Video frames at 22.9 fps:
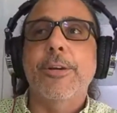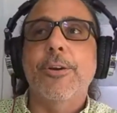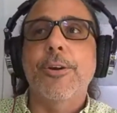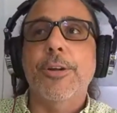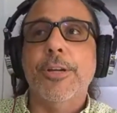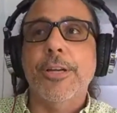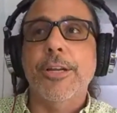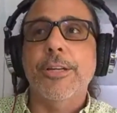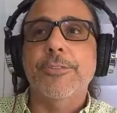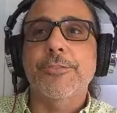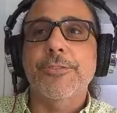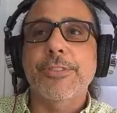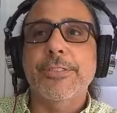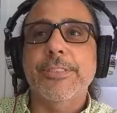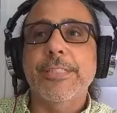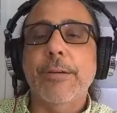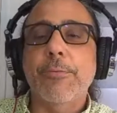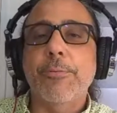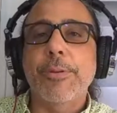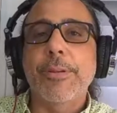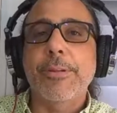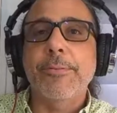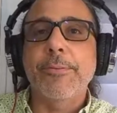or countries
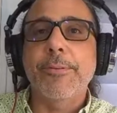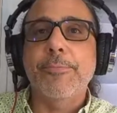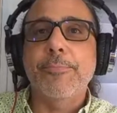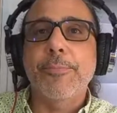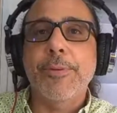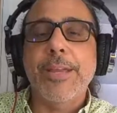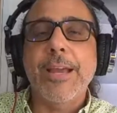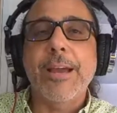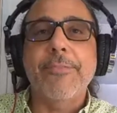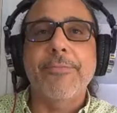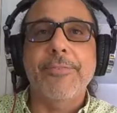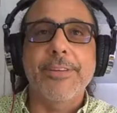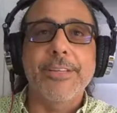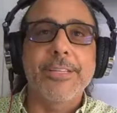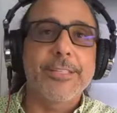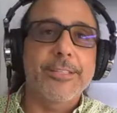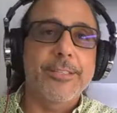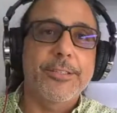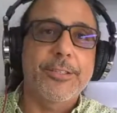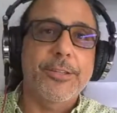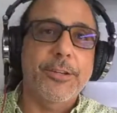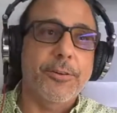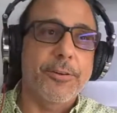that we have,
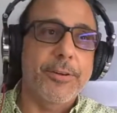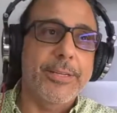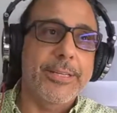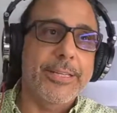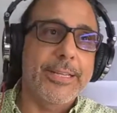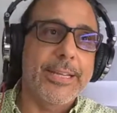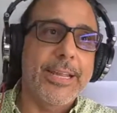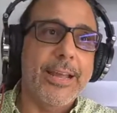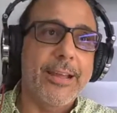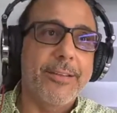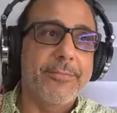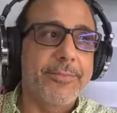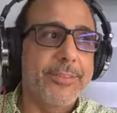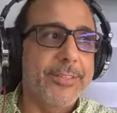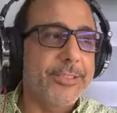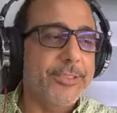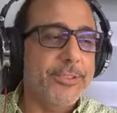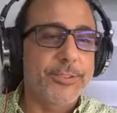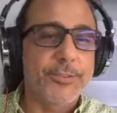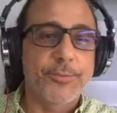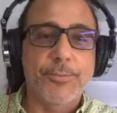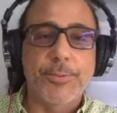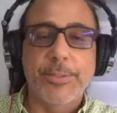currently have
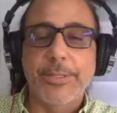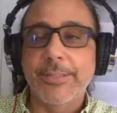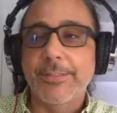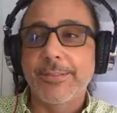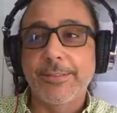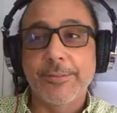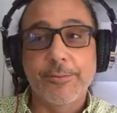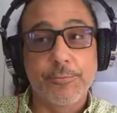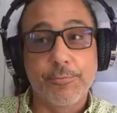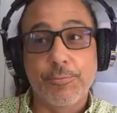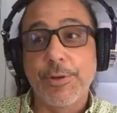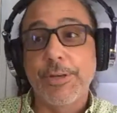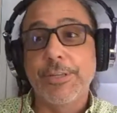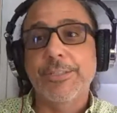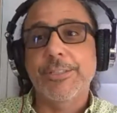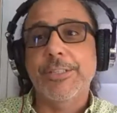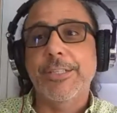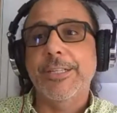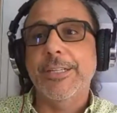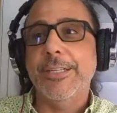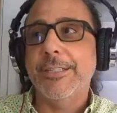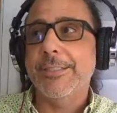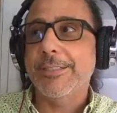issues with
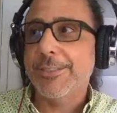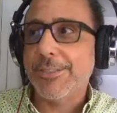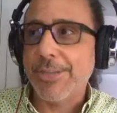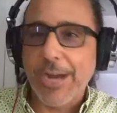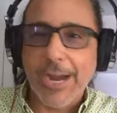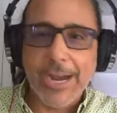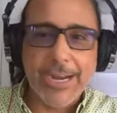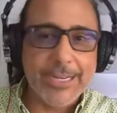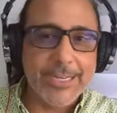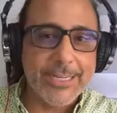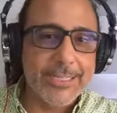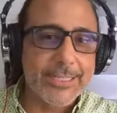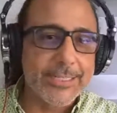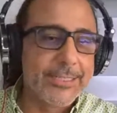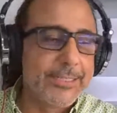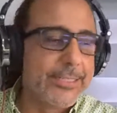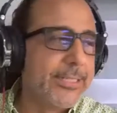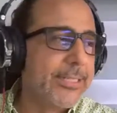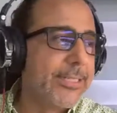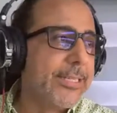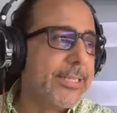Russia, China,